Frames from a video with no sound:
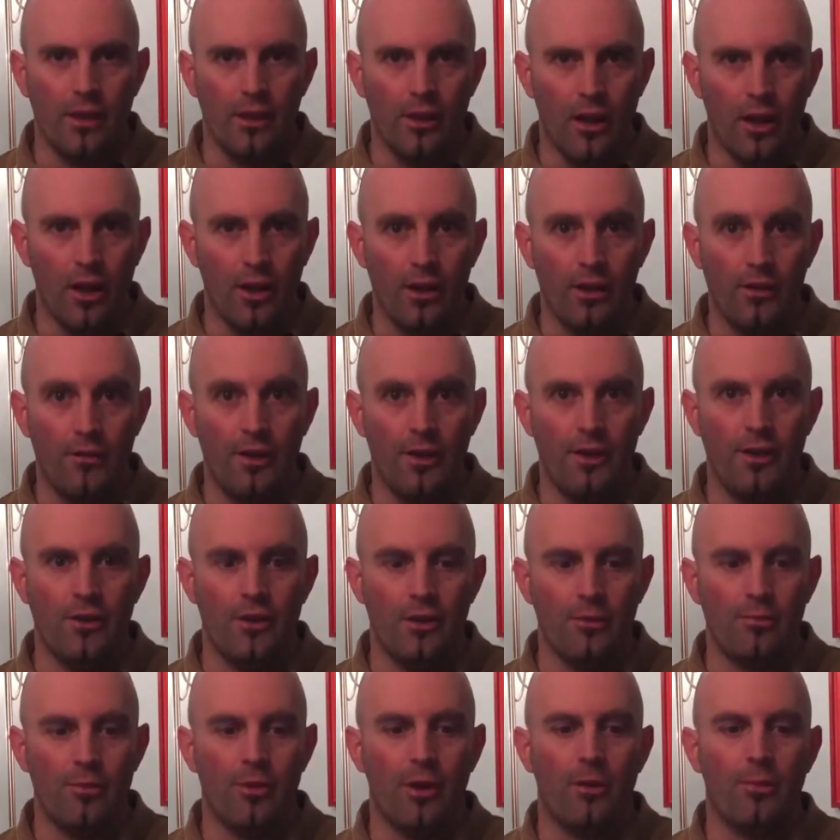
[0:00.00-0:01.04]
A lot of the
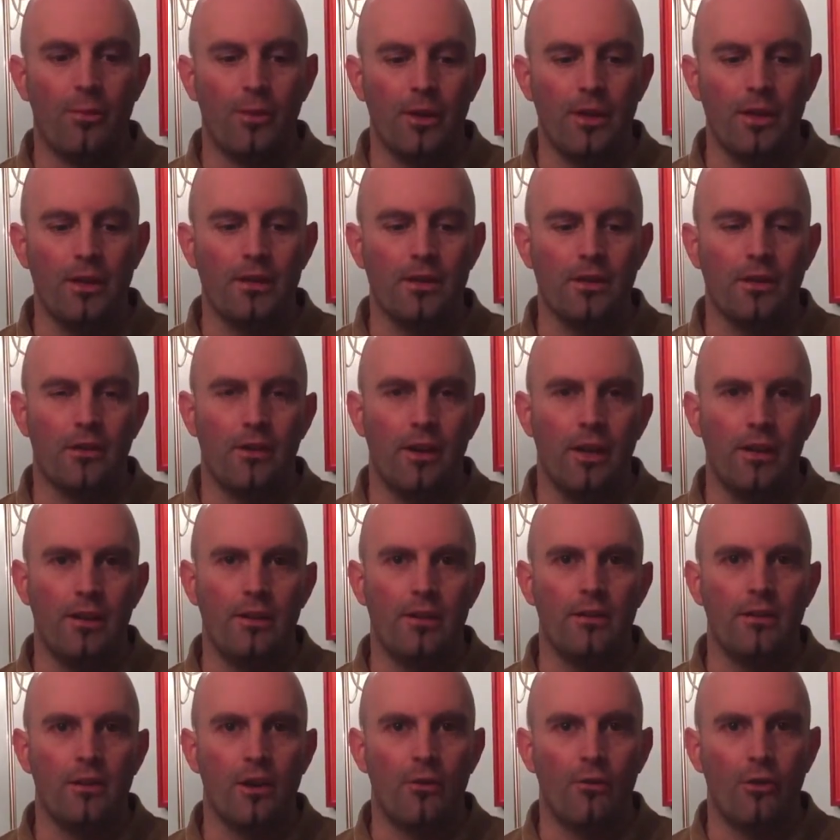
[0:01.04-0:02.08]
vineyard properties are
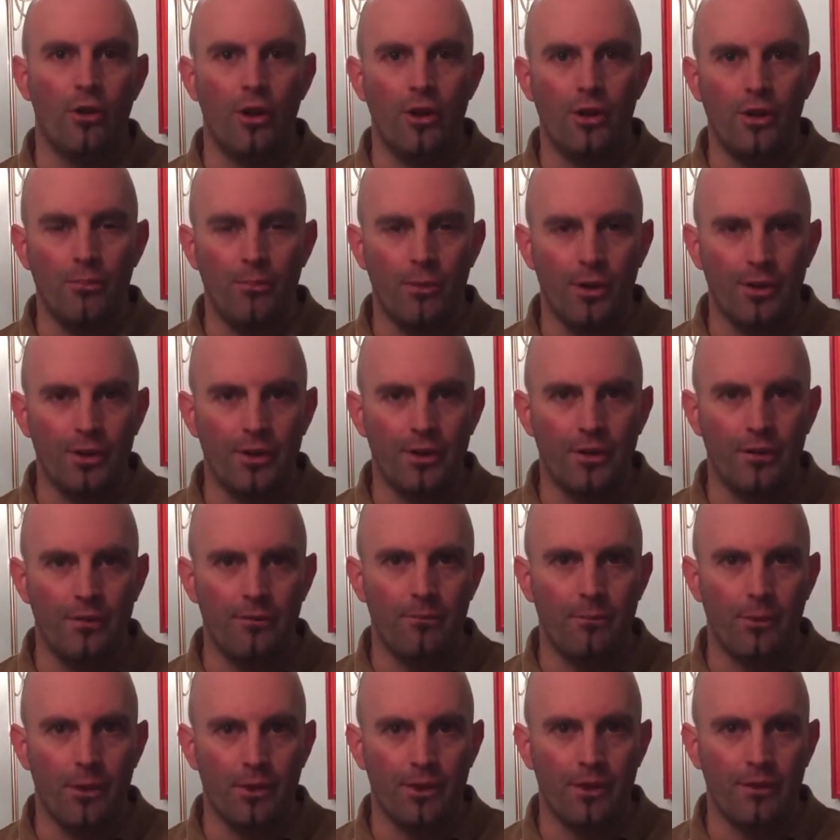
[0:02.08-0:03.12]
in around the
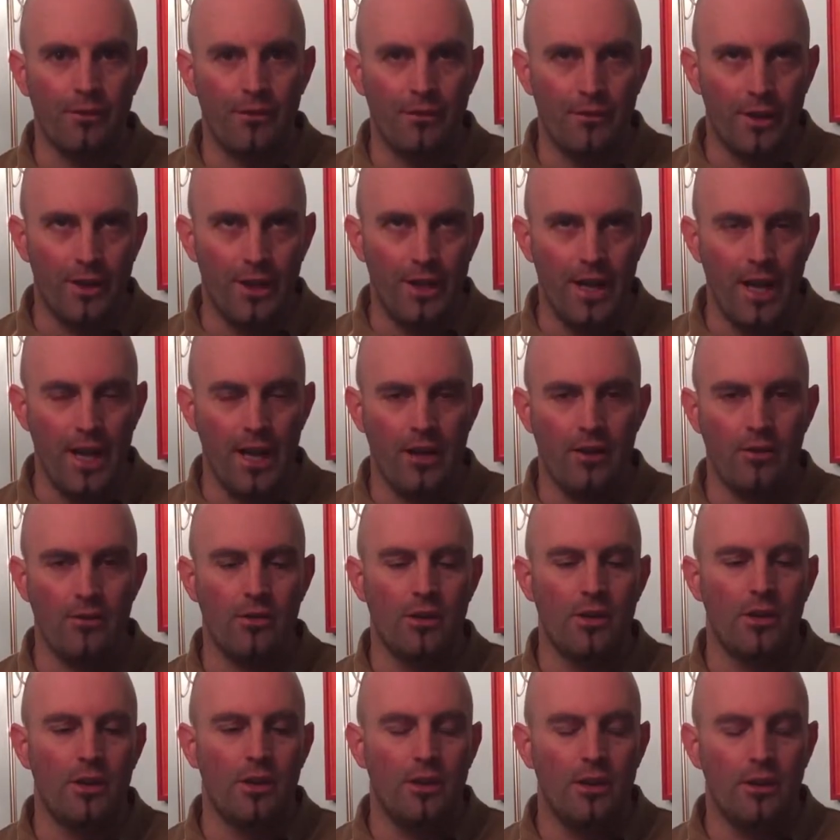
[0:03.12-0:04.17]

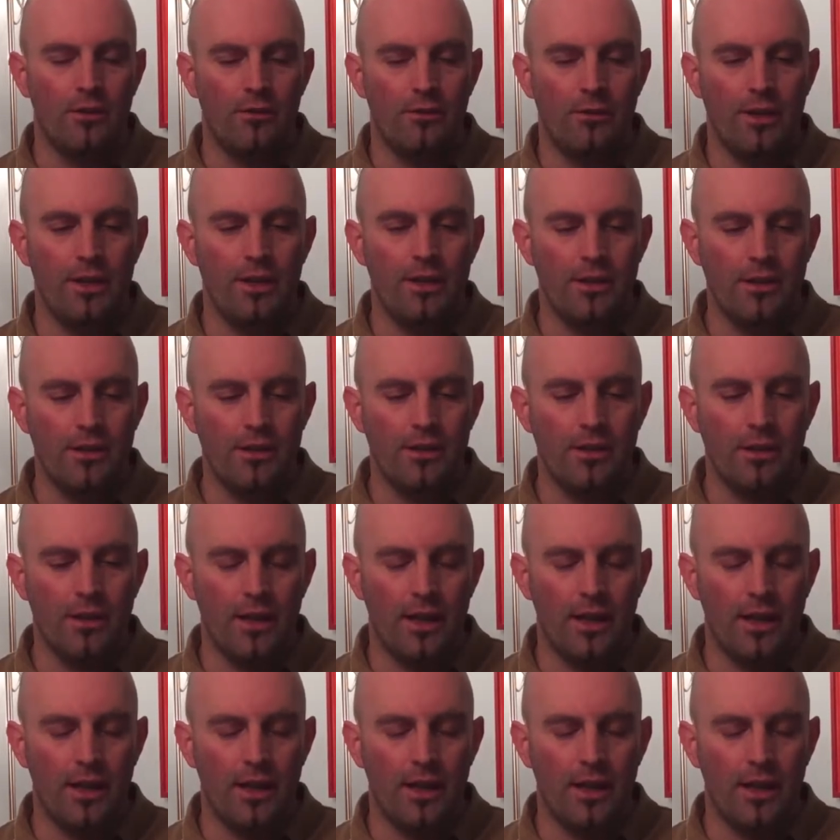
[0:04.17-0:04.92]
Montevideo region,